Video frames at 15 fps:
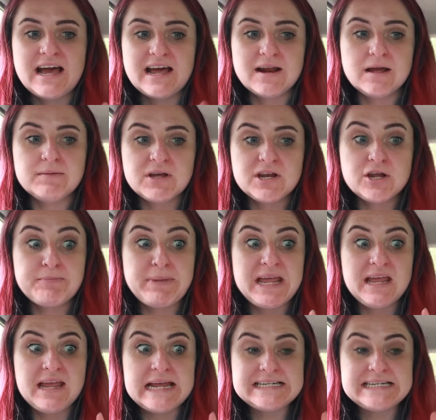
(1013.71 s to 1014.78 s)
And I'm going to
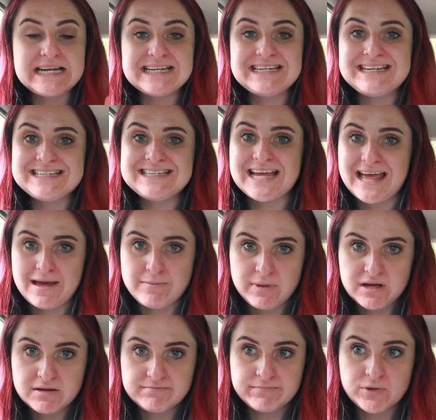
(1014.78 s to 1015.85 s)
be chatting to
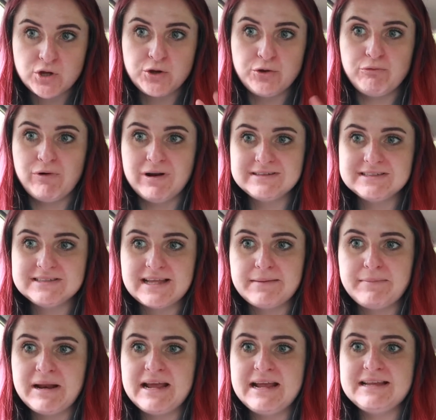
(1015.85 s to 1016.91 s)
Emma, who runs
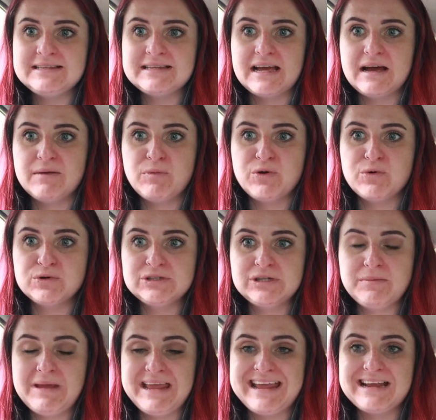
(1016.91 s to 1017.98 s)
that place, and we're
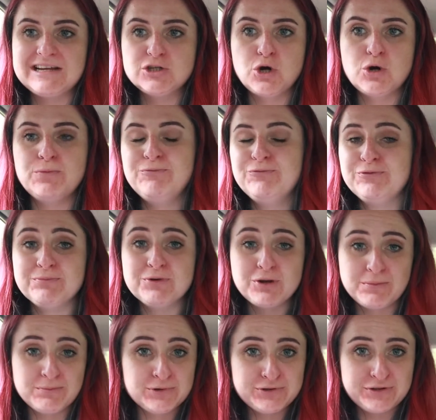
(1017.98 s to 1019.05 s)
also meeting Tom from
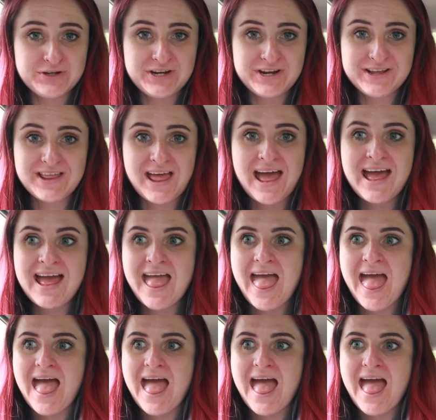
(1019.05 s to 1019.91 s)
Tom's Studio there.